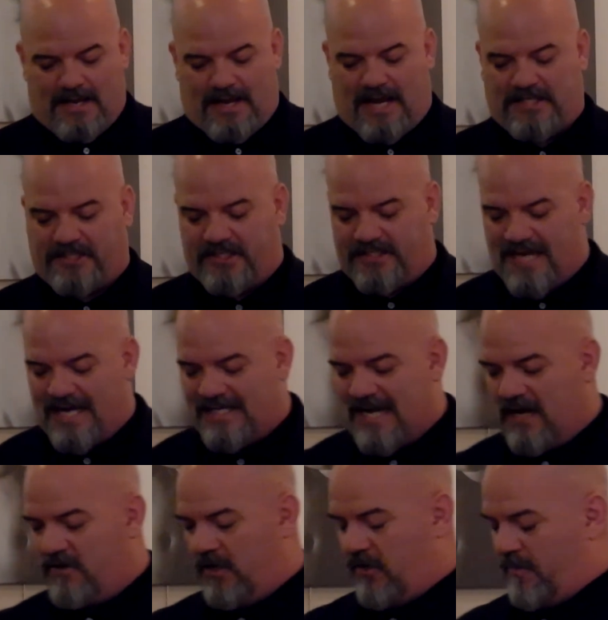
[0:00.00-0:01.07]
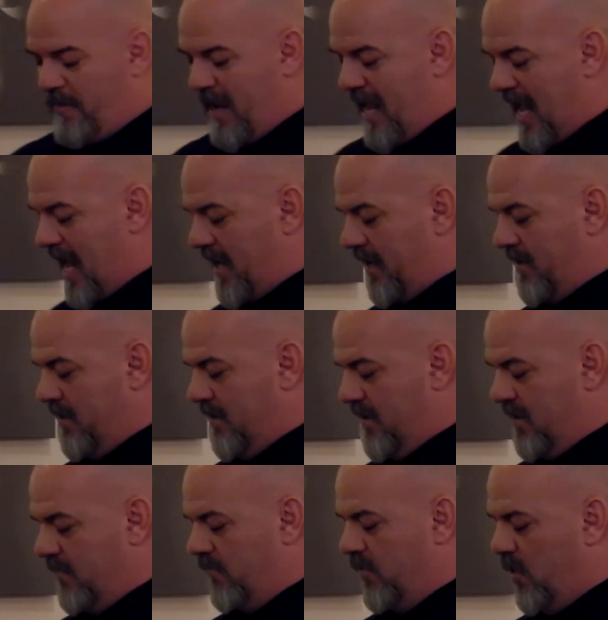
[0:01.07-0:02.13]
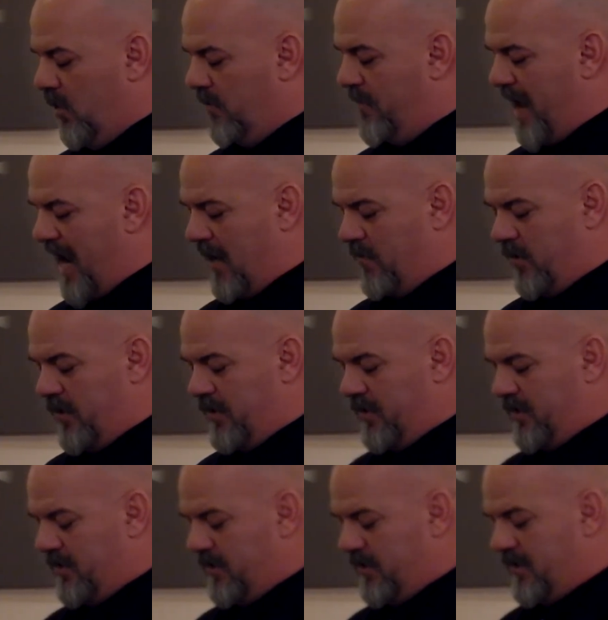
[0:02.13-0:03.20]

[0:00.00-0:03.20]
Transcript: As she sat down on her pack, it rolled backwards,